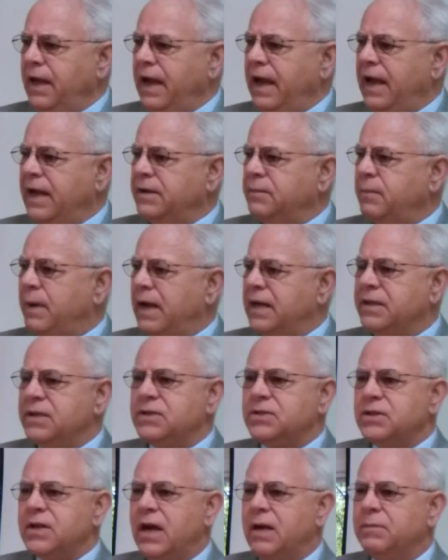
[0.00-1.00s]
And by
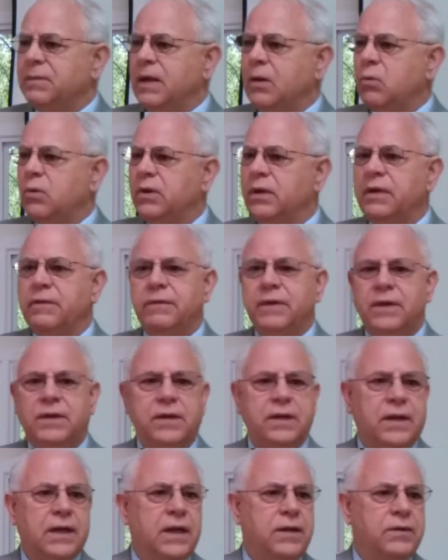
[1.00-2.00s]
this time they were living
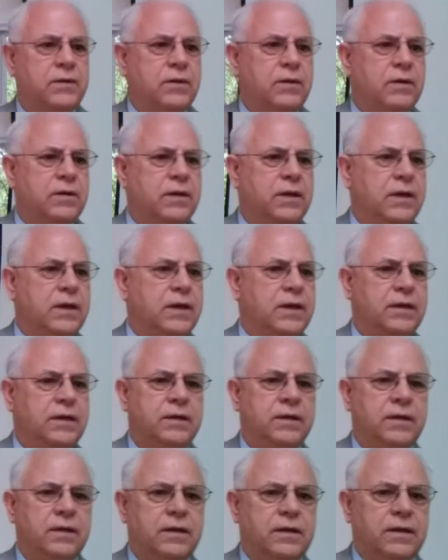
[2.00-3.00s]
together
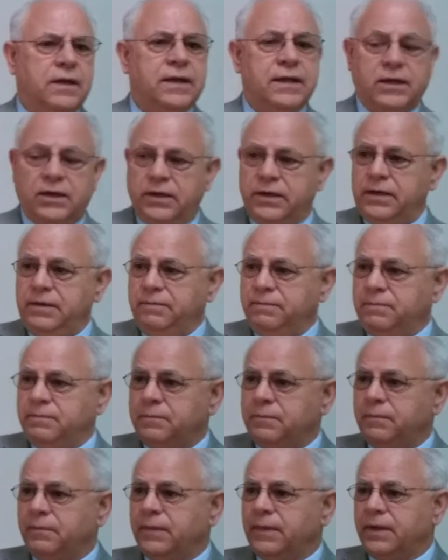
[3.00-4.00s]
in Italy.
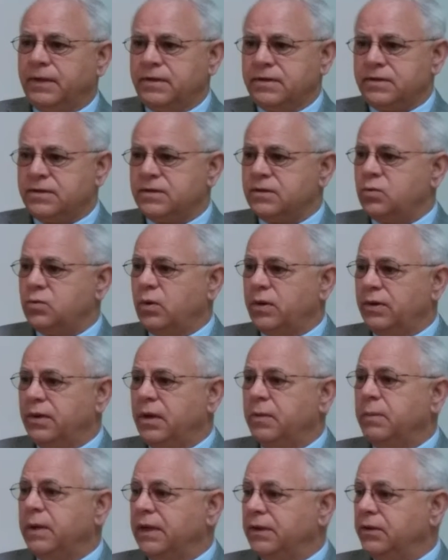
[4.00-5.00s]
This is where
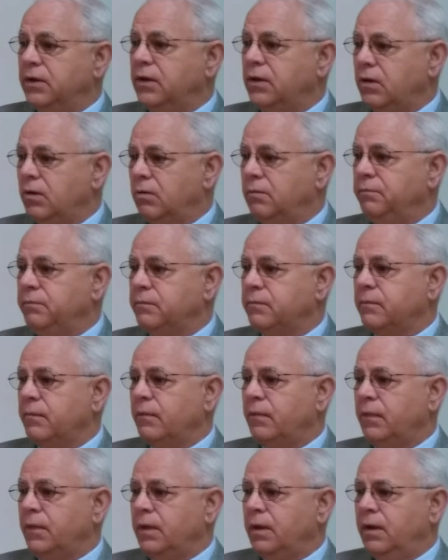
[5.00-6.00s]
they made their home.
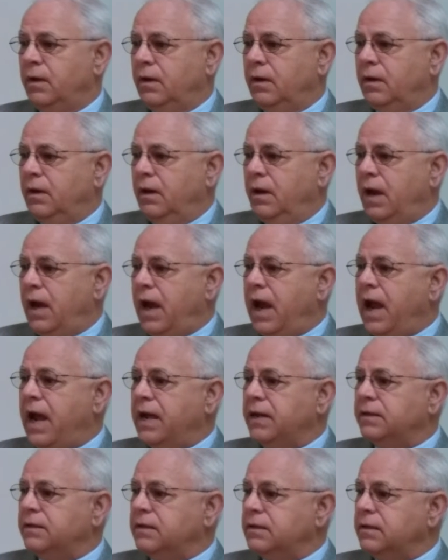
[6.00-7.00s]

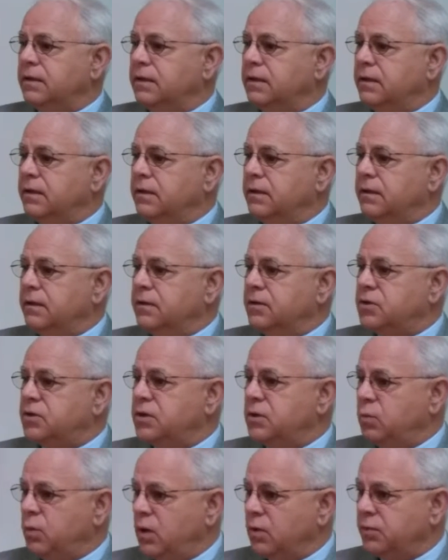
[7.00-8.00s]
And
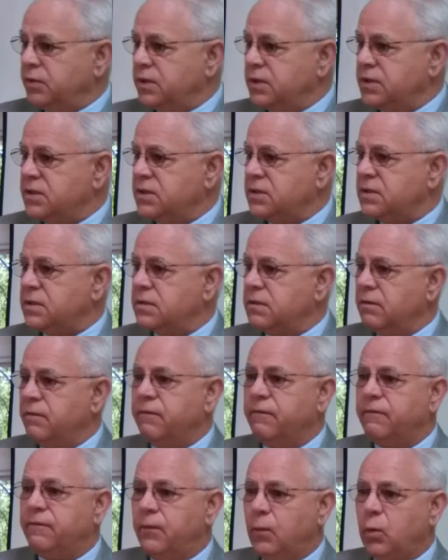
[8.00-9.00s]
she wrote this
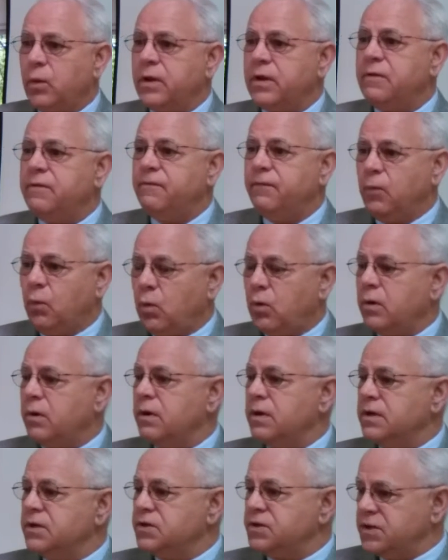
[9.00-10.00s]

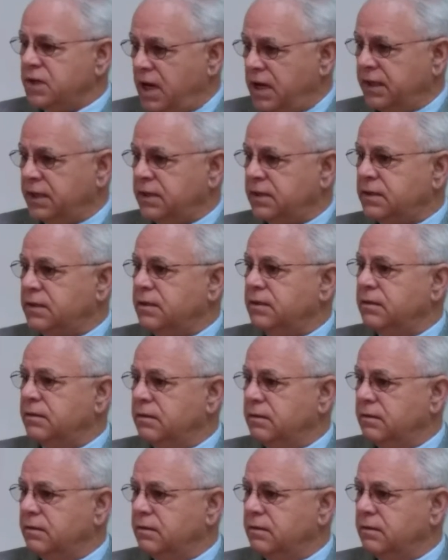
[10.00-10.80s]
44 sonnet